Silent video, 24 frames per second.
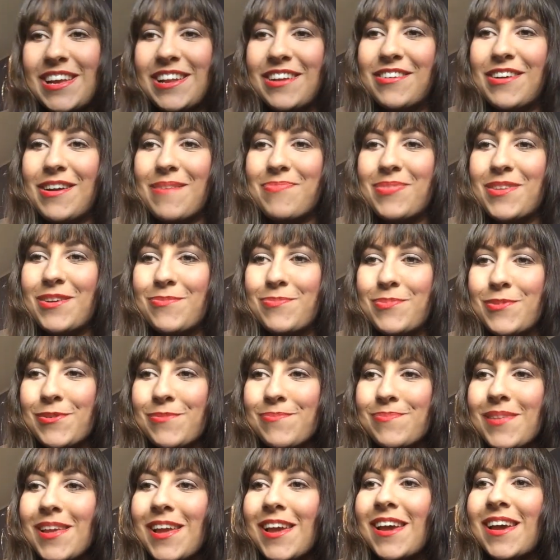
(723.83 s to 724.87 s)
interrupt their
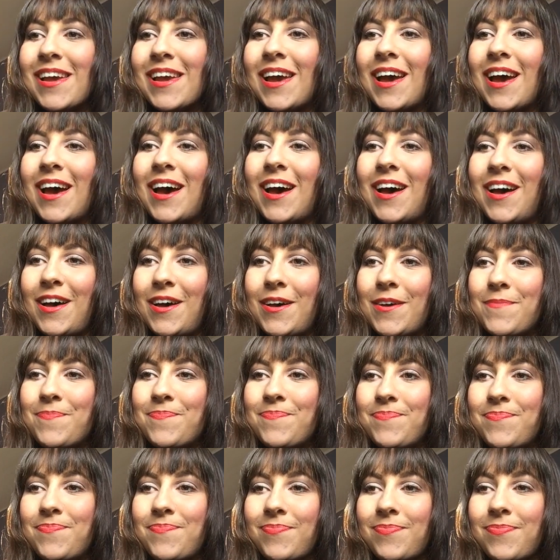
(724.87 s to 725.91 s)
poop
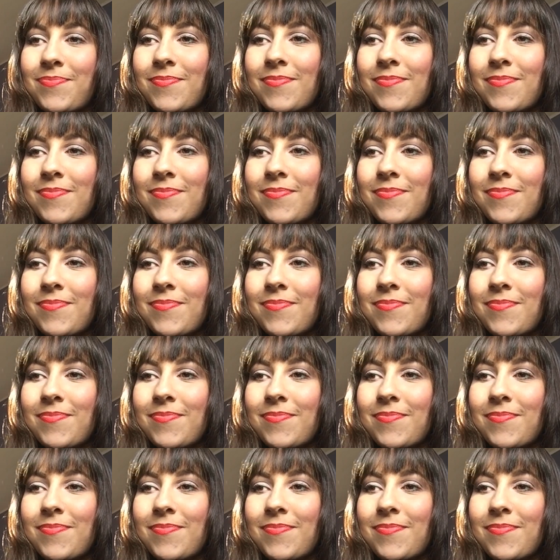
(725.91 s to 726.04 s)
um,